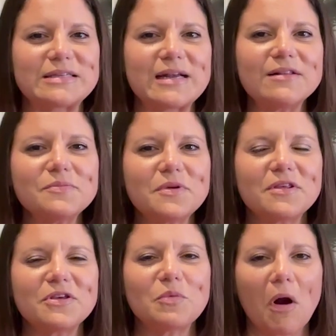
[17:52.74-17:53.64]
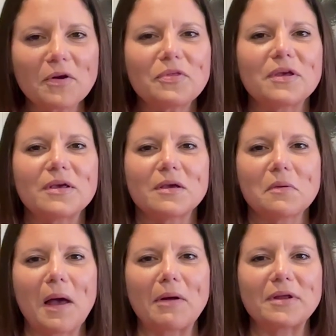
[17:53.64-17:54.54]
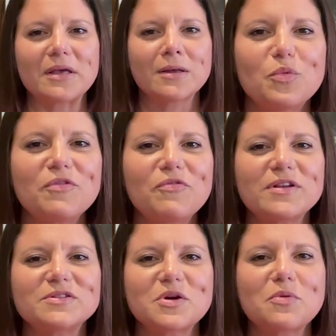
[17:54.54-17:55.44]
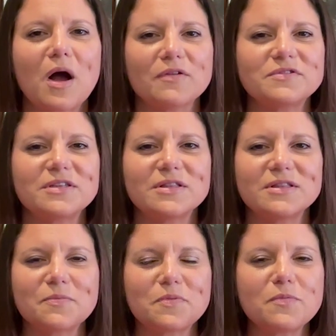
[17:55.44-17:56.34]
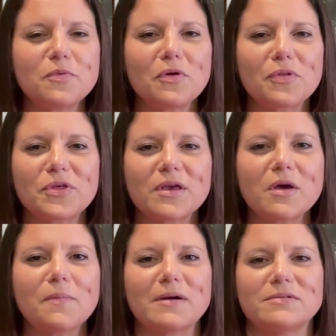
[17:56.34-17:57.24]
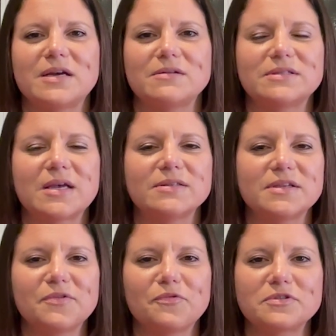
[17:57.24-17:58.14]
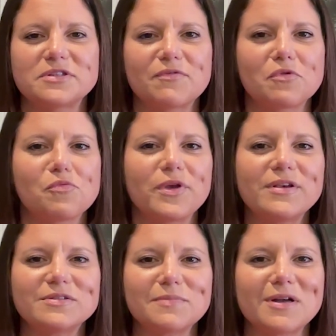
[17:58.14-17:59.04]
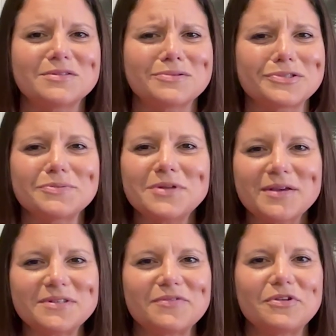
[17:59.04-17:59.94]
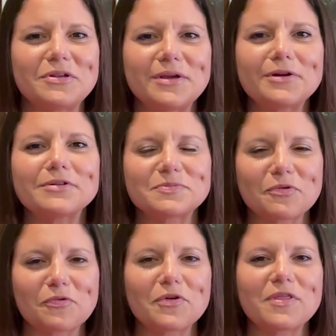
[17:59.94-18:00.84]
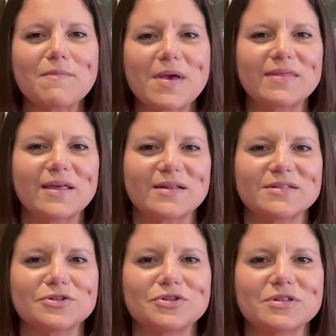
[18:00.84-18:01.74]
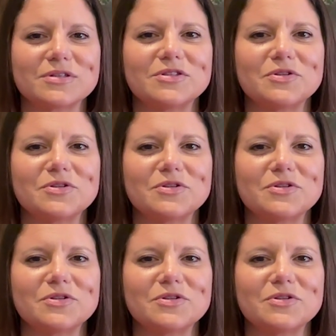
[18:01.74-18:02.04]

is telling me that you are thinking about it. We find so often that people think about downsizing for several weeks, months, or sometimes even years before they make that decision